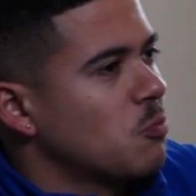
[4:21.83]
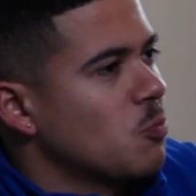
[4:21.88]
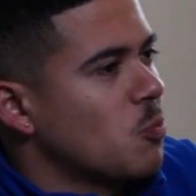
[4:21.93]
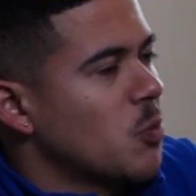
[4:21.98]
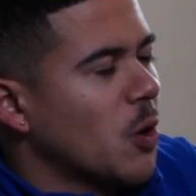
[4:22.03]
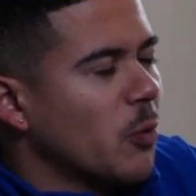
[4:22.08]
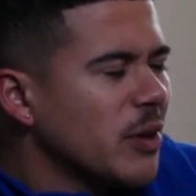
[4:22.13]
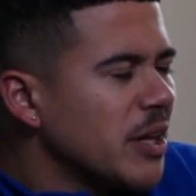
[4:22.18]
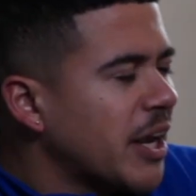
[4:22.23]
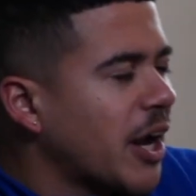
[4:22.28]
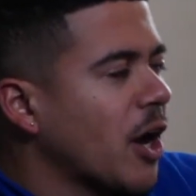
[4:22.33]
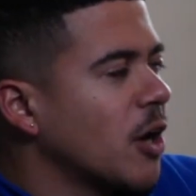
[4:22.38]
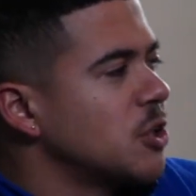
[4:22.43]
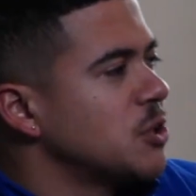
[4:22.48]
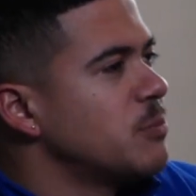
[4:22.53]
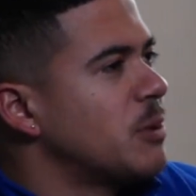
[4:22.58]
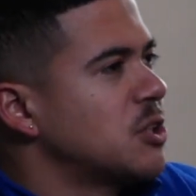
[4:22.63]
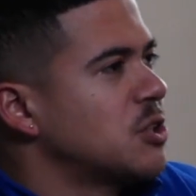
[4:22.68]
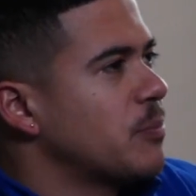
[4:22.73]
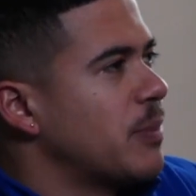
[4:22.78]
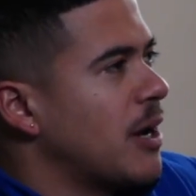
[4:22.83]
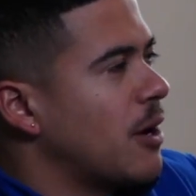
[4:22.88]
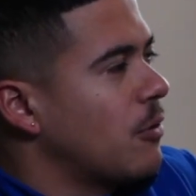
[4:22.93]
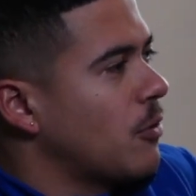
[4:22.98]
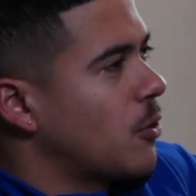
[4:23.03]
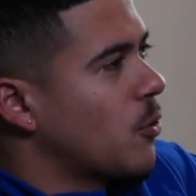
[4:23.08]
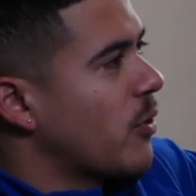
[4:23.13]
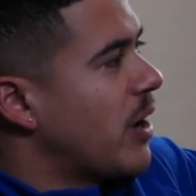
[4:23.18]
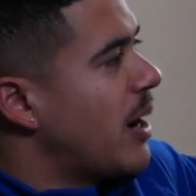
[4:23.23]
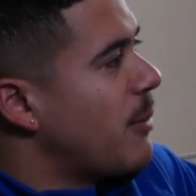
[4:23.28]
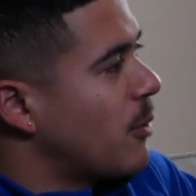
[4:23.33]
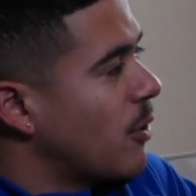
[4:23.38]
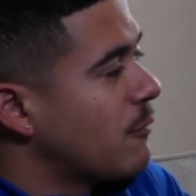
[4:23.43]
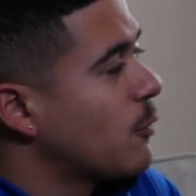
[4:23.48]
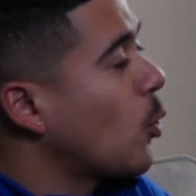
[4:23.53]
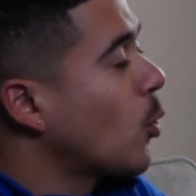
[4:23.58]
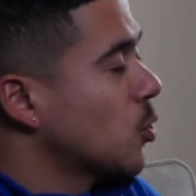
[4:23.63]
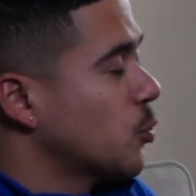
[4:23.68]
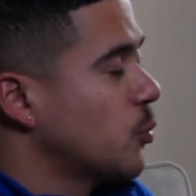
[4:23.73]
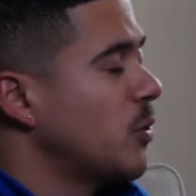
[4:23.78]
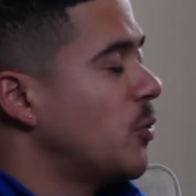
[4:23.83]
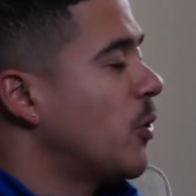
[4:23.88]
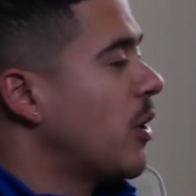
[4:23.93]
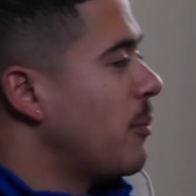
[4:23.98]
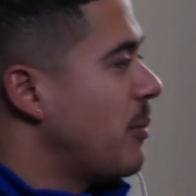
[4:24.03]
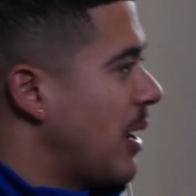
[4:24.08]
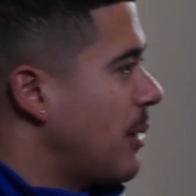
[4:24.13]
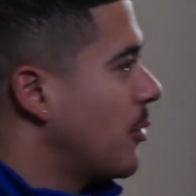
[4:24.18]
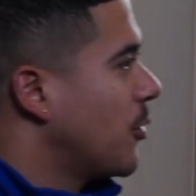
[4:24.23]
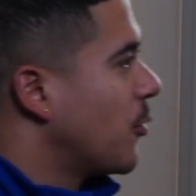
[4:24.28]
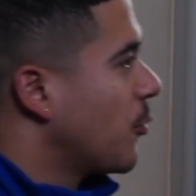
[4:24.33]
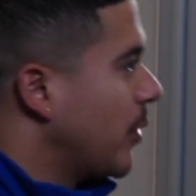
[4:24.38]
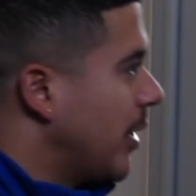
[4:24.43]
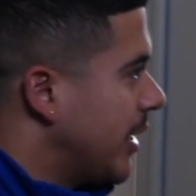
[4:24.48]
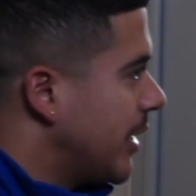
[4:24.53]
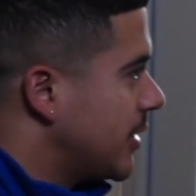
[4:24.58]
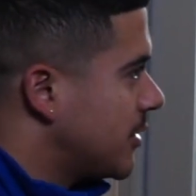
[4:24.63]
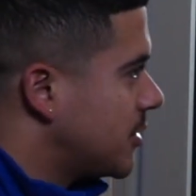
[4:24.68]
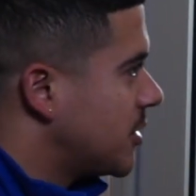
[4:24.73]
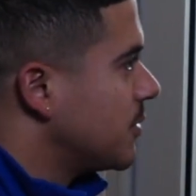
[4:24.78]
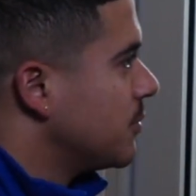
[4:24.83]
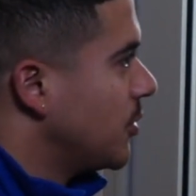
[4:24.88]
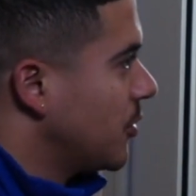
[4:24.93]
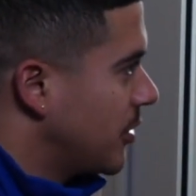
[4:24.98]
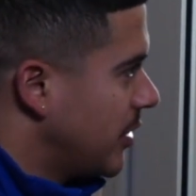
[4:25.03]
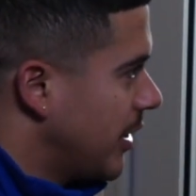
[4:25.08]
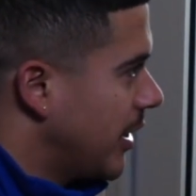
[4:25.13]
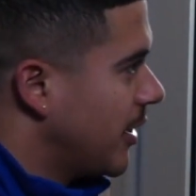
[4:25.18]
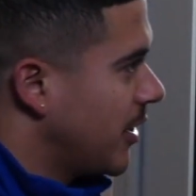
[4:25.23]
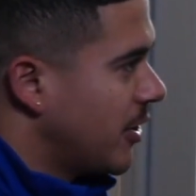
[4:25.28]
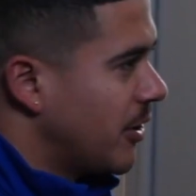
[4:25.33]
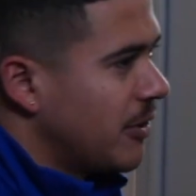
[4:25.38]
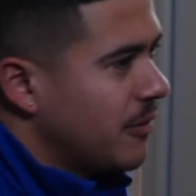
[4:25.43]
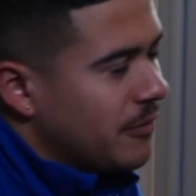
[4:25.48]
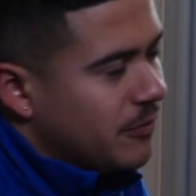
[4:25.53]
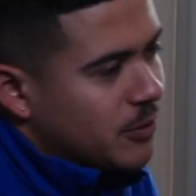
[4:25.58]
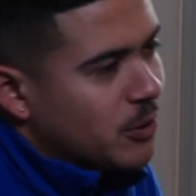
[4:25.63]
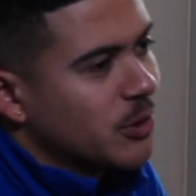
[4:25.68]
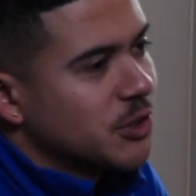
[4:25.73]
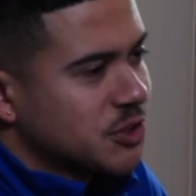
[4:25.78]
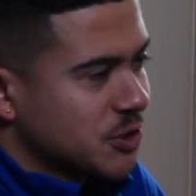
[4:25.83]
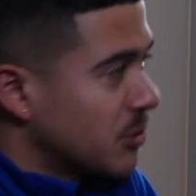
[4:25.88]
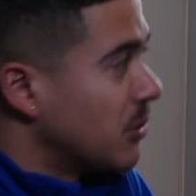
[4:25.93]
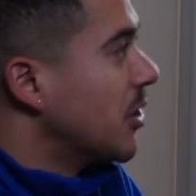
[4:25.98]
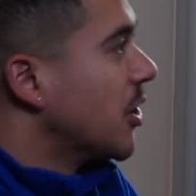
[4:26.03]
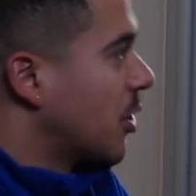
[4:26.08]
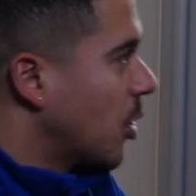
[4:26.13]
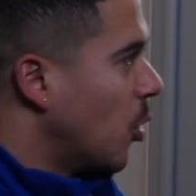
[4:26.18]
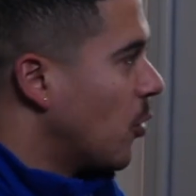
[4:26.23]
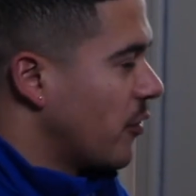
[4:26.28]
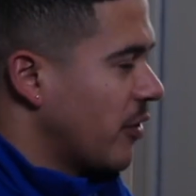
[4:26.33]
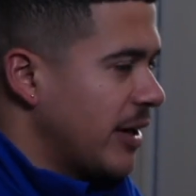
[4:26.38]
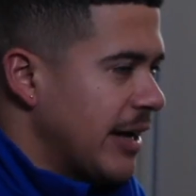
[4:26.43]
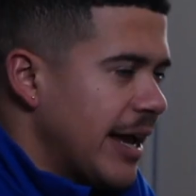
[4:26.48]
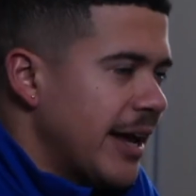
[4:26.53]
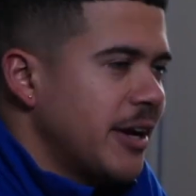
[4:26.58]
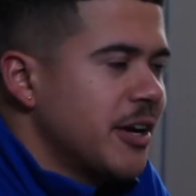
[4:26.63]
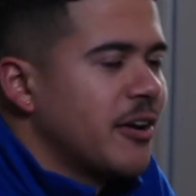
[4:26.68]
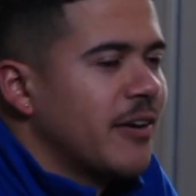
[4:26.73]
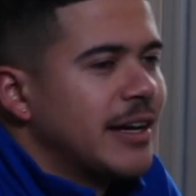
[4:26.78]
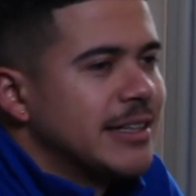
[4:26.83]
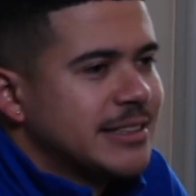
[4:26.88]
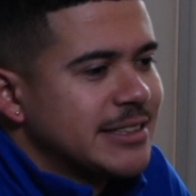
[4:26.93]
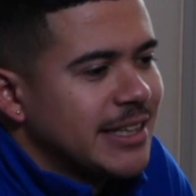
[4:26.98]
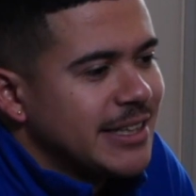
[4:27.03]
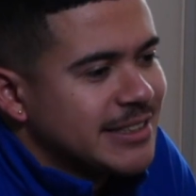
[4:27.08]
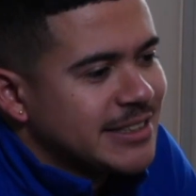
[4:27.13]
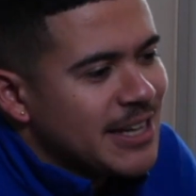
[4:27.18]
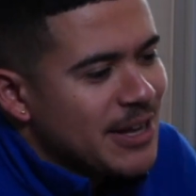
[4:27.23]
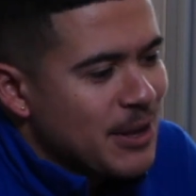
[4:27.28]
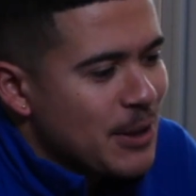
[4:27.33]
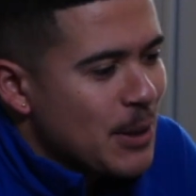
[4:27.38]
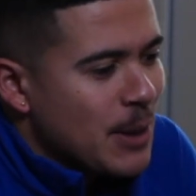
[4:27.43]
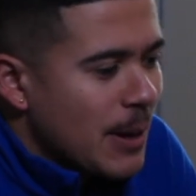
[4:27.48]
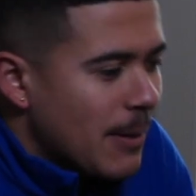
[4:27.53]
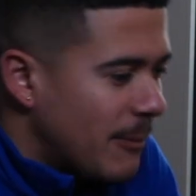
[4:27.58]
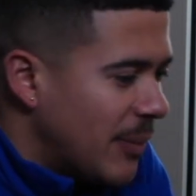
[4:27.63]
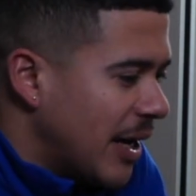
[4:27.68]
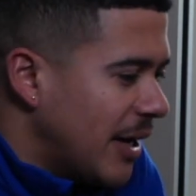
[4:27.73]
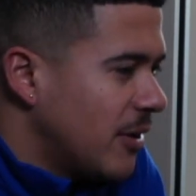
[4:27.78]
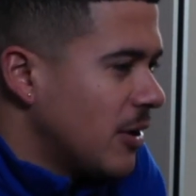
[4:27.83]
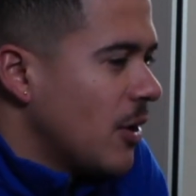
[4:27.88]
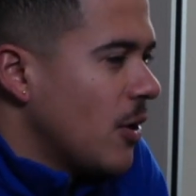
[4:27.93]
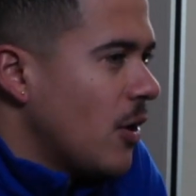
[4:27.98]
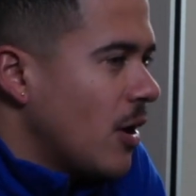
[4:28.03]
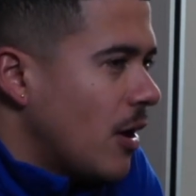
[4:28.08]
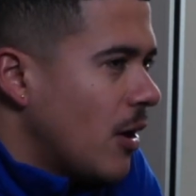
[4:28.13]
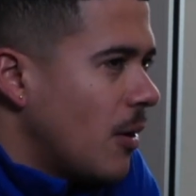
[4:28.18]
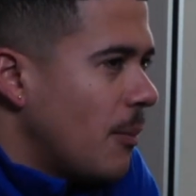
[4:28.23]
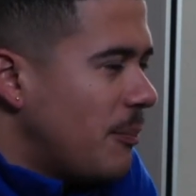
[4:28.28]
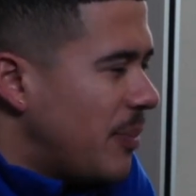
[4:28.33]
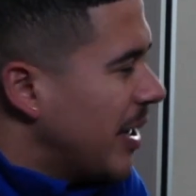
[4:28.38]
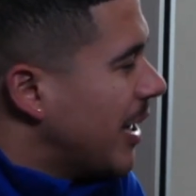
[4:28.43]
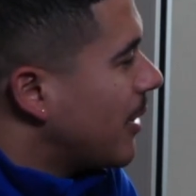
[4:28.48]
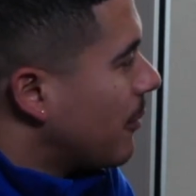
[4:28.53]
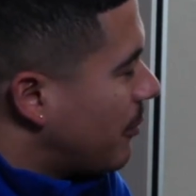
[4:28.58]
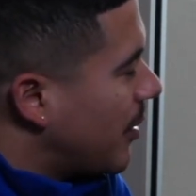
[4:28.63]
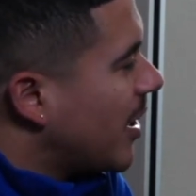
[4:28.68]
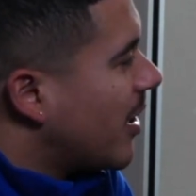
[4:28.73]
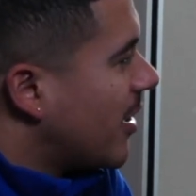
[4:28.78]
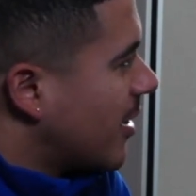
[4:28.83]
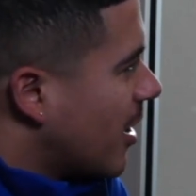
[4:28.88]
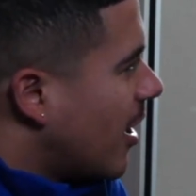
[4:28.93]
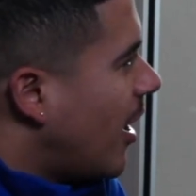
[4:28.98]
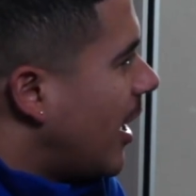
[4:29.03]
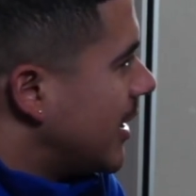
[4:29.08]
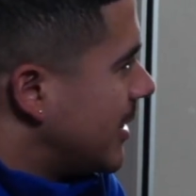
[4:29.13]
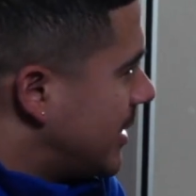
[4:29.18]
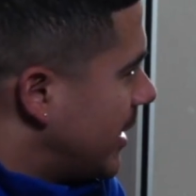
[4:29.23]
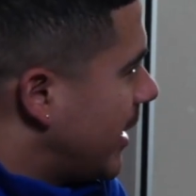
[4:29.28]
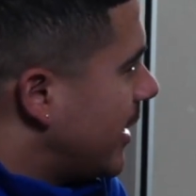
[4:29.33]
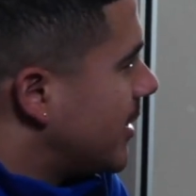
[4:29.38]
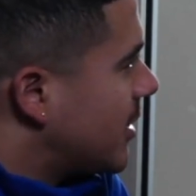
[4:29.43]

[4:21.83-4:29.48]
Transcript: We don't really care too much about grammar. Of course, we want to be able to read it smoothly. Of course. So look over it, edit your essays, but big on content.